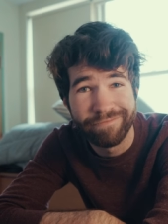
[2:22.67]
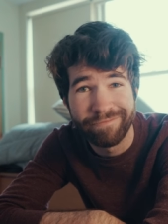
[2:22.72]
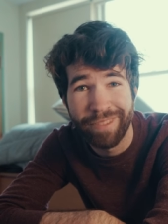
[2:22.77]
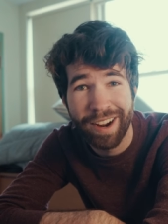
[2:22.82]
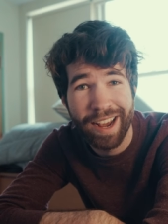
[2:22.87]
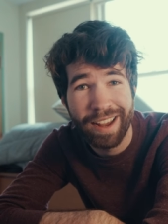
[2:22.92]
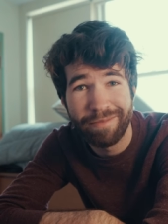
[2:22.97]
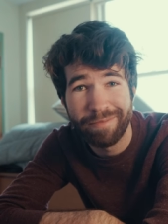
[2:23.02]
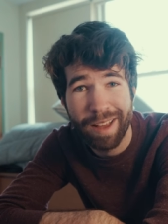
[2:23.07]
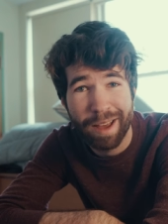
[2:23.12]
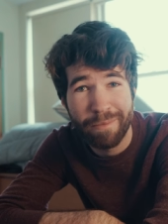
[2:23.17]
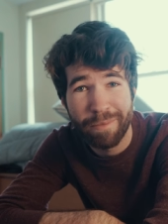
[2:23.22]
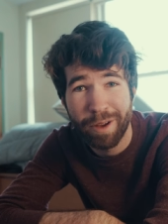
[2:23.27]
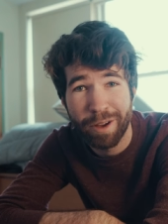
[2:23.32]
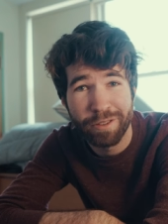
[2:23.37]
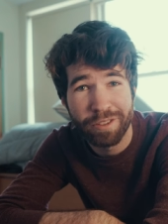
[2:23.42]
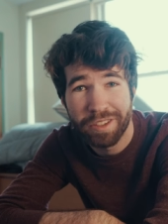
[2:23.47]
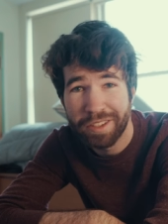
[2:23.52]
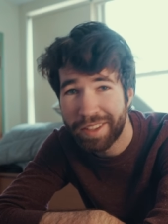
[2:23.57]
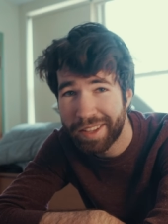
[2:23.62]
Right? I'm
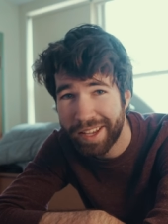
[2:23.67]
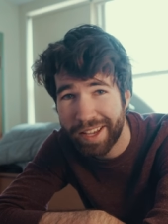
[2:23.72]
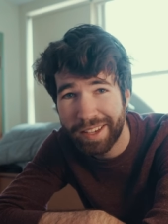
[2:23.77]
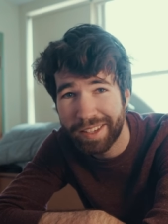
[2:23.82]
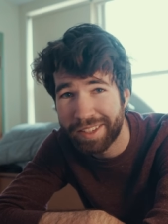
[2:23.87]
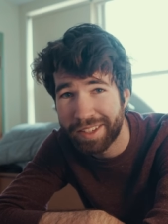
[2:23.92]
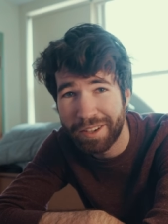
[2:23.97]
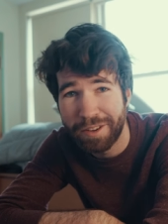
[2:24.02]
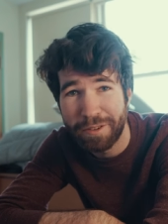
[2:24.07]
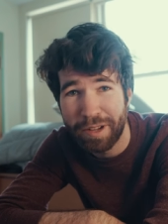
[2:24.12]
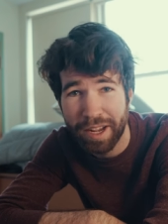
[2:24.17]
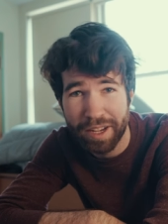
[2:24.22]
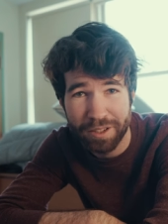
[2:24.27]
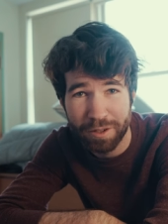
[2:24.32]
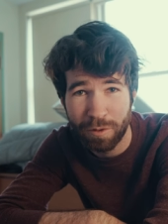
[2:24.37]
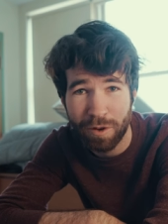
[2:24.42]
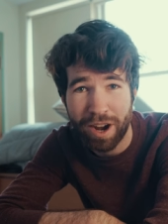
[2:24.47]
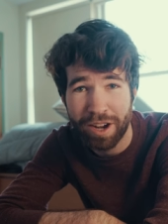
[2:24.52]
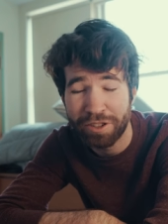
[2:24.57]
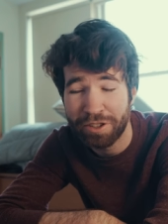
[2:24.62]
posting these and you guys
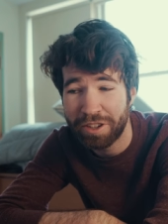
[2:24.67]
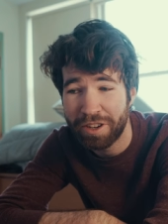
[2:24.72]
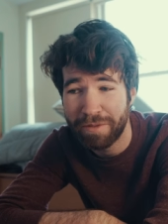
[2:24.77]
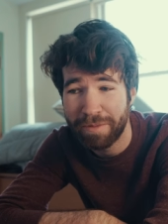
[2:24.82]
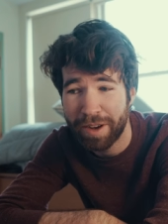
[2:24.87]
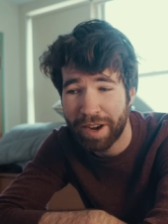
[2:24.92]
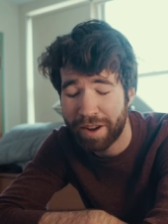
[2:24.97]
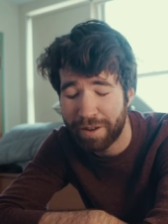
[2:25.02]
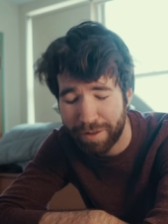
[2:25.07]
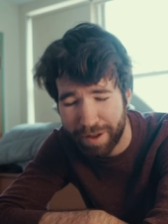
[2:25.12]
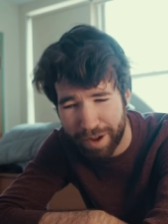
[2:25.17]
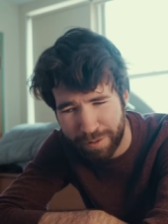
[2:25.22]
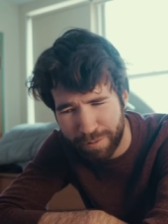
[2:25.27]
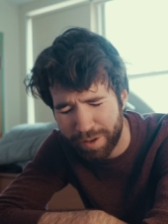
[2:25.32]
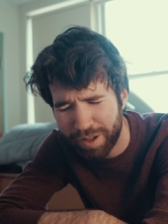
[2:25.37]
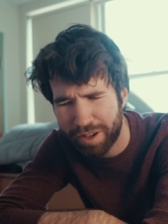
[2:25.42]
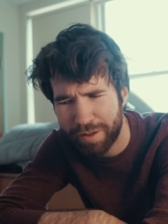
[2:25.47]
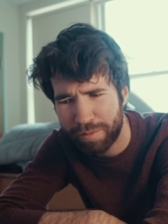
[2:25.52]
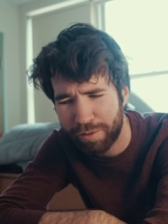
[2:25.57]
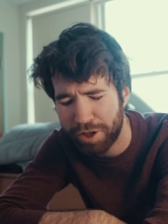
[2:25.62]
are watching them, and I
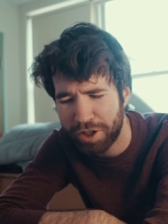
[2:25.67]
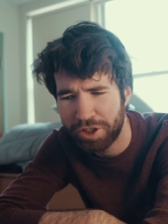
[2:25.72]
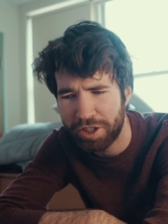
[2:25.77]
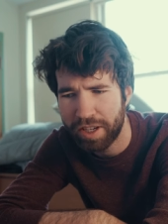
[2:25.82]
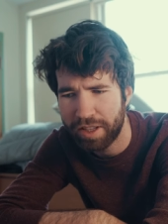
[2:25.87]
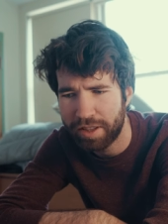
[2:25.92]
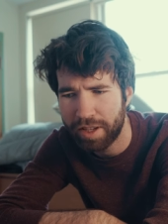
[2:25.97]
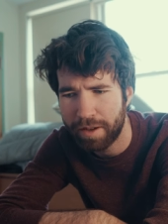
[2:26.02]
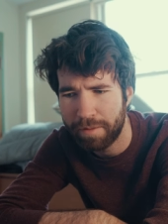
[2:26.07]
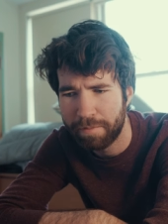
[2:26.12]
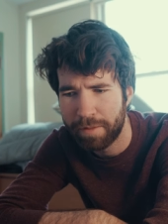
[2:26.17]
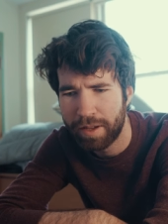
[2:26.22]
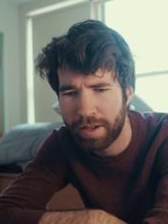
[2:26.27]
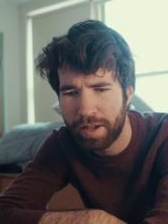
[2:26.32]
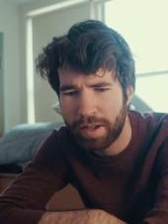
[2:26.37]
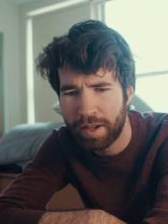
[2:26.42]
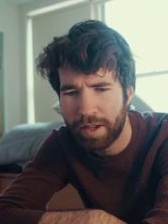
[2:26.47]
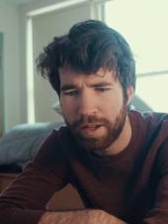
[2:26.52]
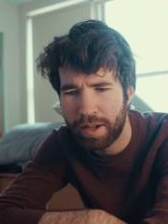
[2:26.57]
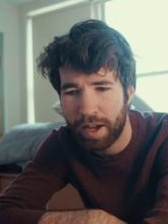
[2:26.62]
really appreciate them.
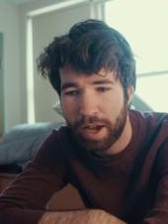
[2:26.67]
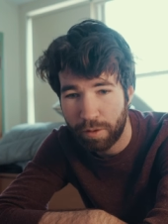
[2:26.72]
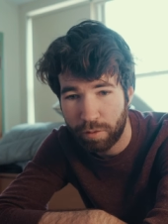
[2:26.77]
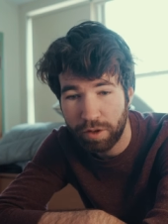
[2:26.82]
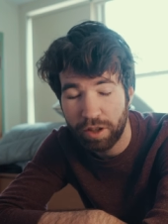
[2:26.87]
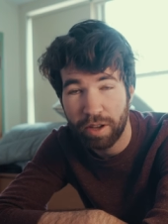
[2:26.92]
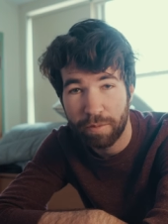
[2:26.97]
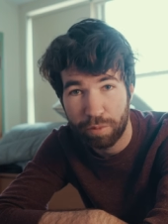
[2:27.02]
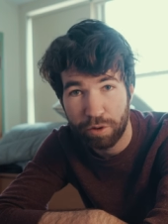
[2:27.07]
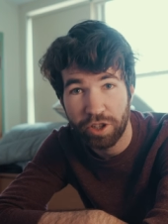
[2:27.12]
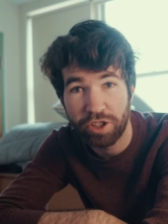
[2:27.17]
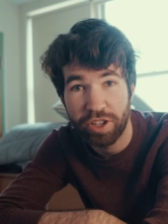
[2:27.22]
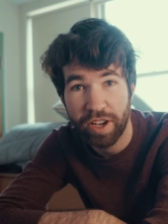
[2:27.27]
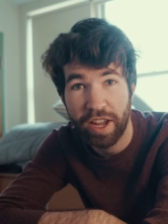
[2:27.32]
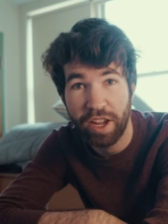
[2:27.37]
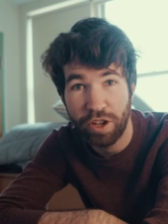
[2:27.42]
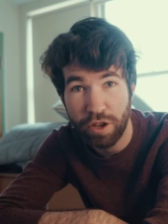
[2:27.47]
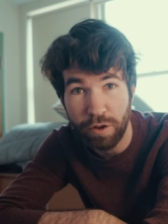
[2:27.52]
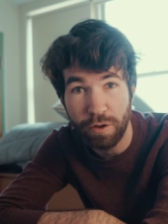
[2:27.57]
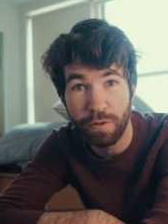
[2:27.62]
I really
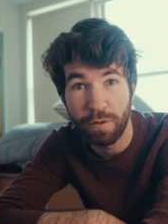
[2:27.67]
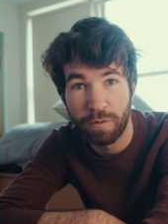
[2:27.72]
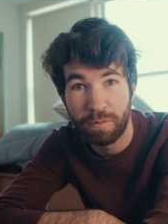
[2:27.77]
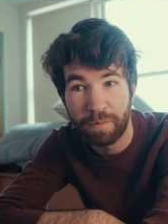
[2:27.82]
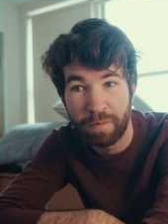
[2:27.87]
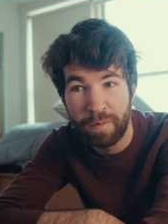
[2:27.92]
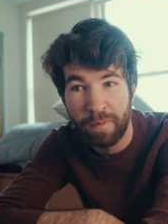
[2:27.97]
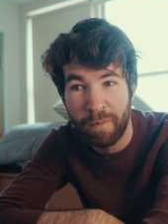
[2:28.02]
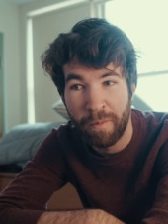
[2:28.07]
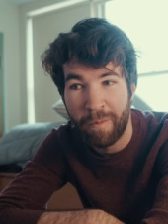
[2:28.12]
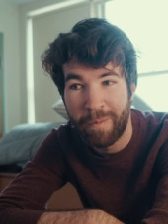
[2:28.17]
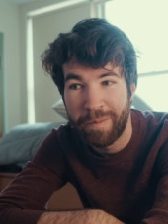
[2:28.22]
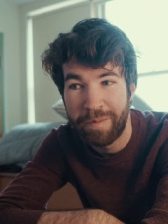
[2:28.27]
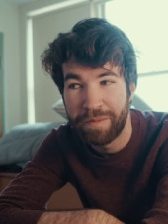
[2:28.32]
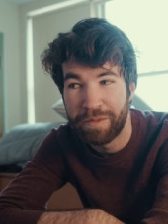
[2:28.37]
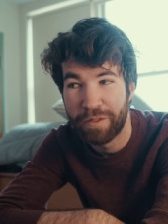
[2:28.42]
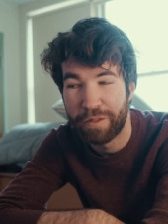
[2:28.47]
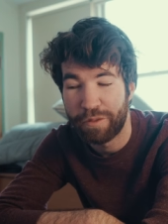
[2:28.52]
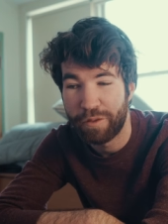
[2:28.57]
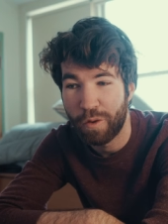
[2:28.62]
appreciate you
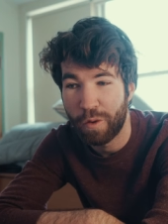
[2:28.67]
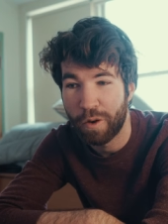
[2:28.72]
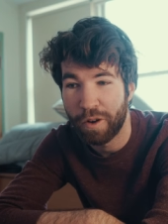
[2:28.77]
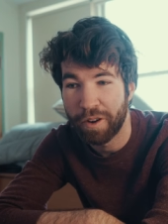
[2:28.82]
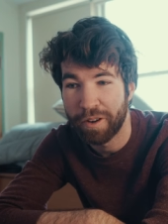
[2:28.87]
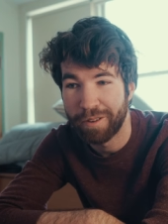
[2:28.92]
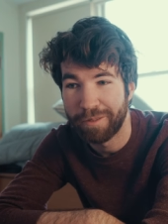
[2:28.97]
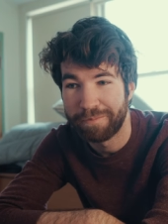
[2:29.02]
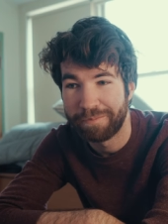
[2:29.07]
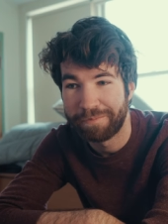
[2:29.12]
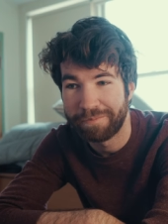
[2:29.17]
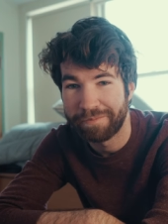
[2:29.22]
for